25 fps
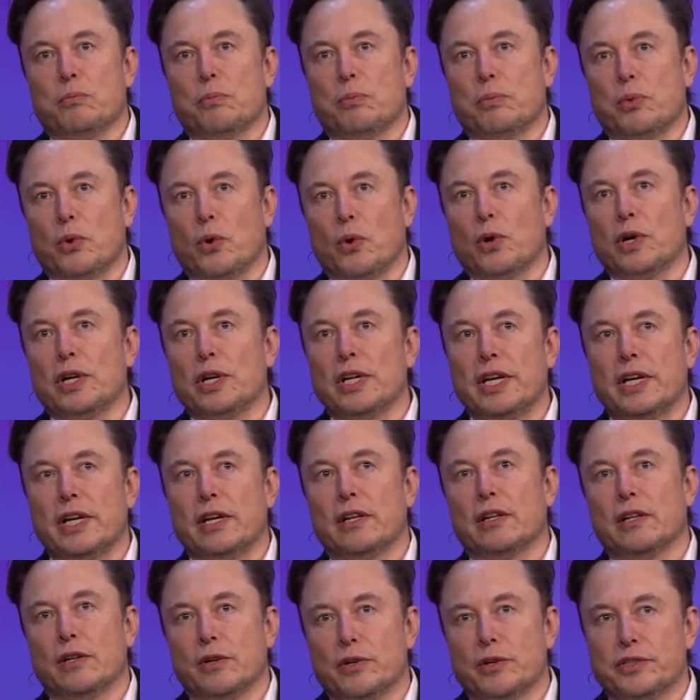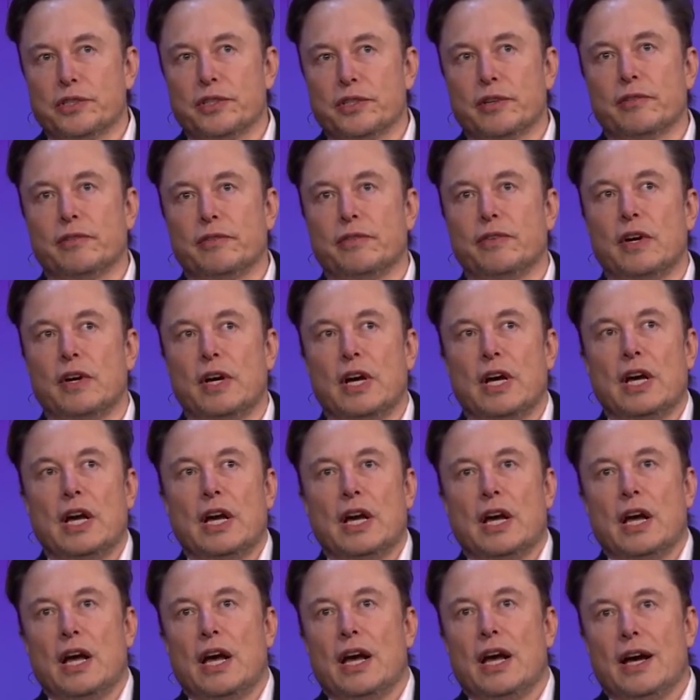broadly inclusive
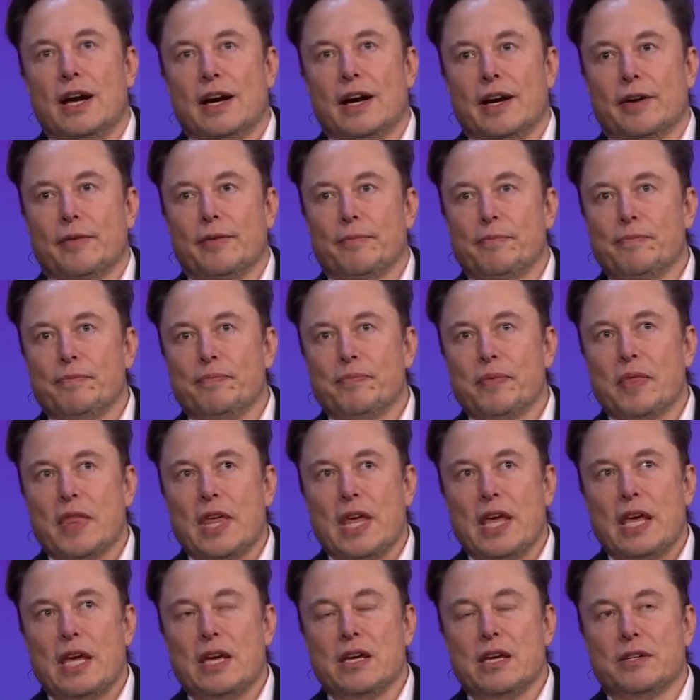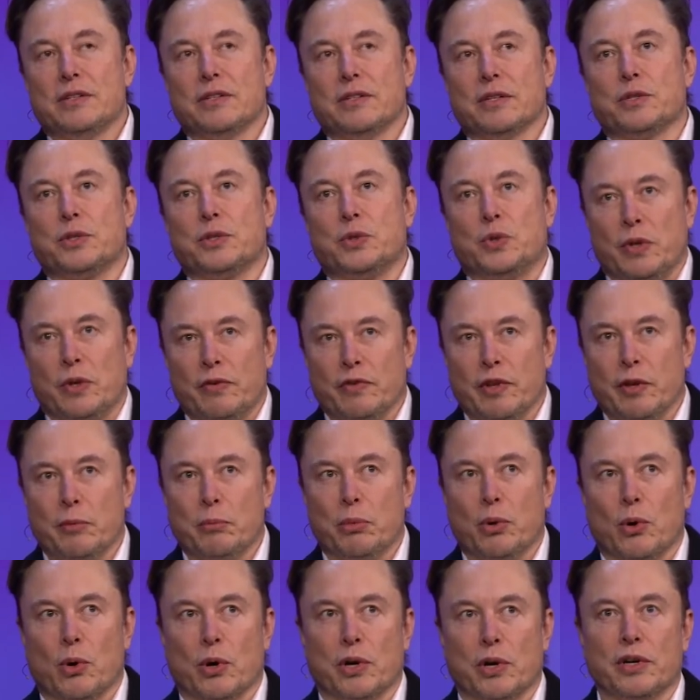is extremely
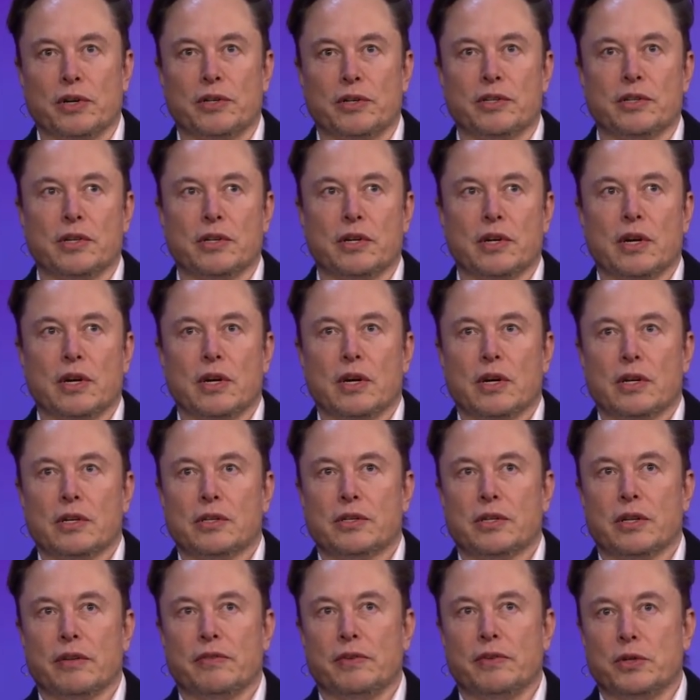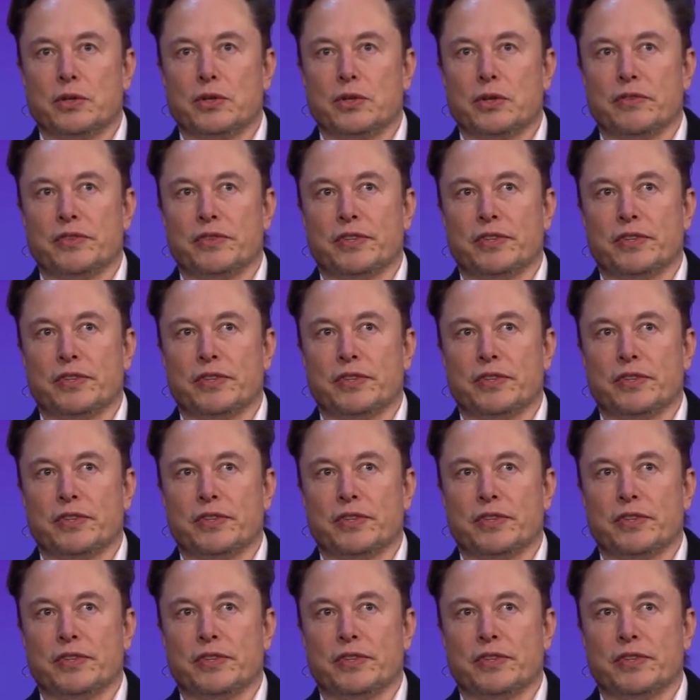important to the future of